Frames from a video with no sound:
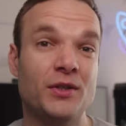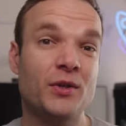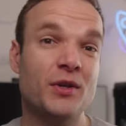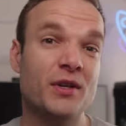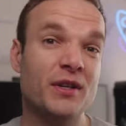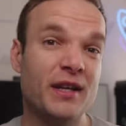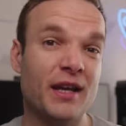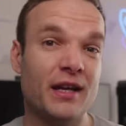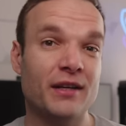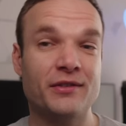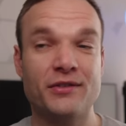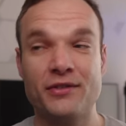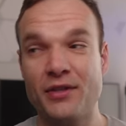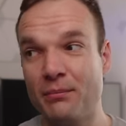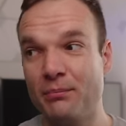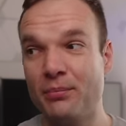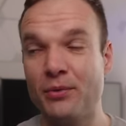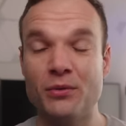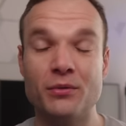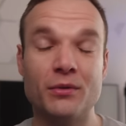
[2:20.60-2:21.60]
You can get as
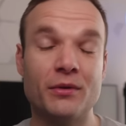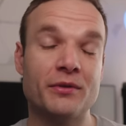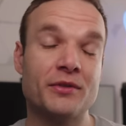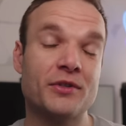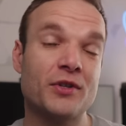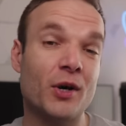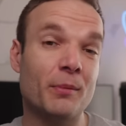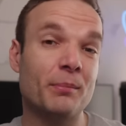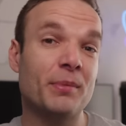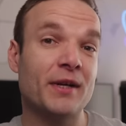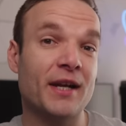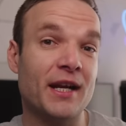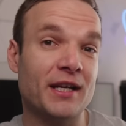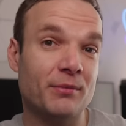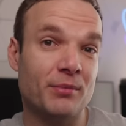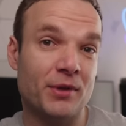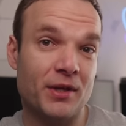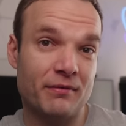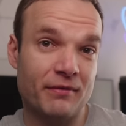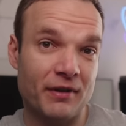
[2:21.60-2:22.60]
simple or as
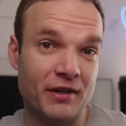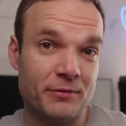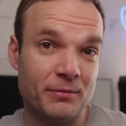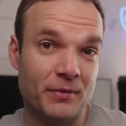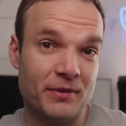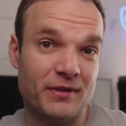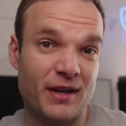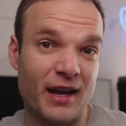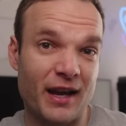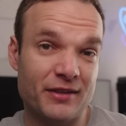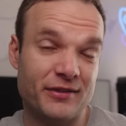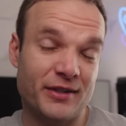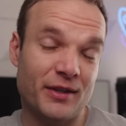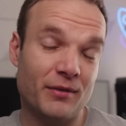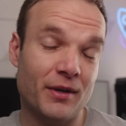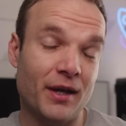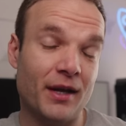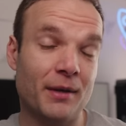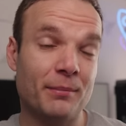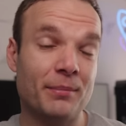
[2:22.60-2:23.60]
complicated with the investments as you
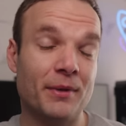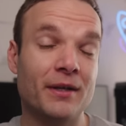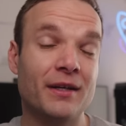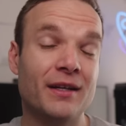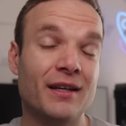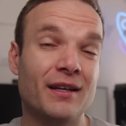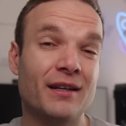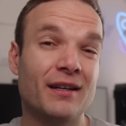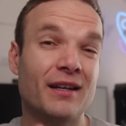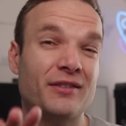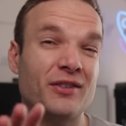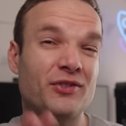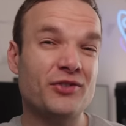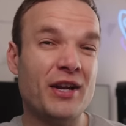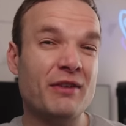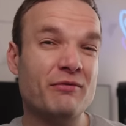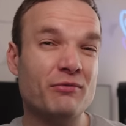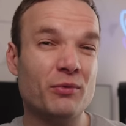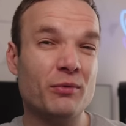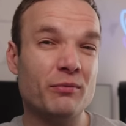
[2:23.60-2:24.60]
like, but as a
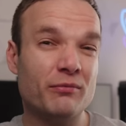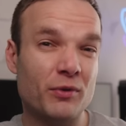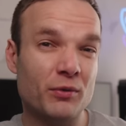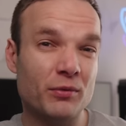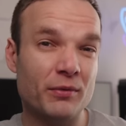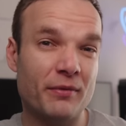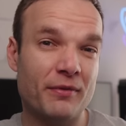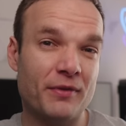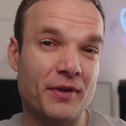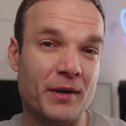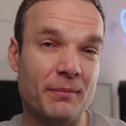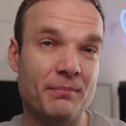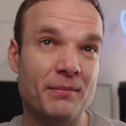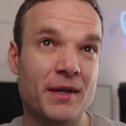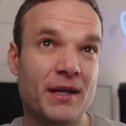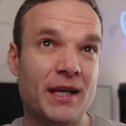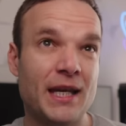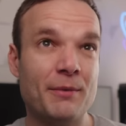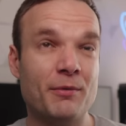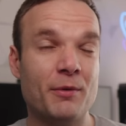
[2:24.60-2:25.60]
general rule of thumb,
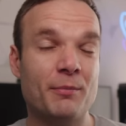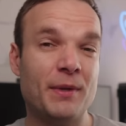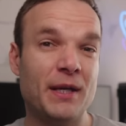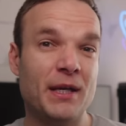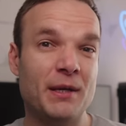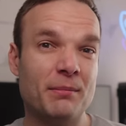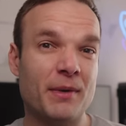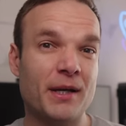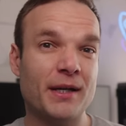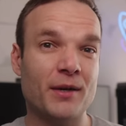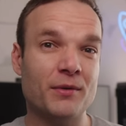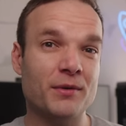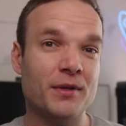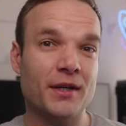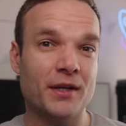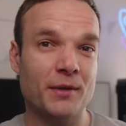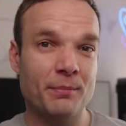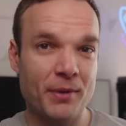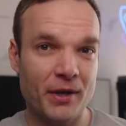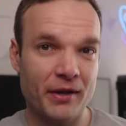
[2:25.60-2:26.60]
it would be my own
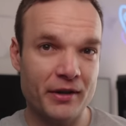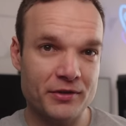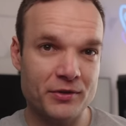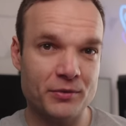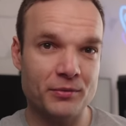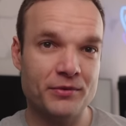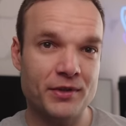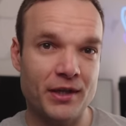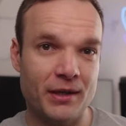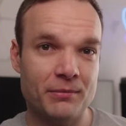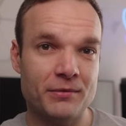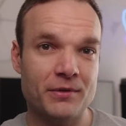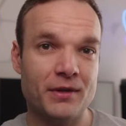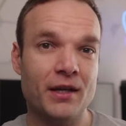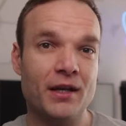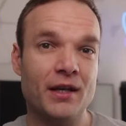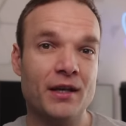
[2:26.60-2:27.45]
kind of personal tips.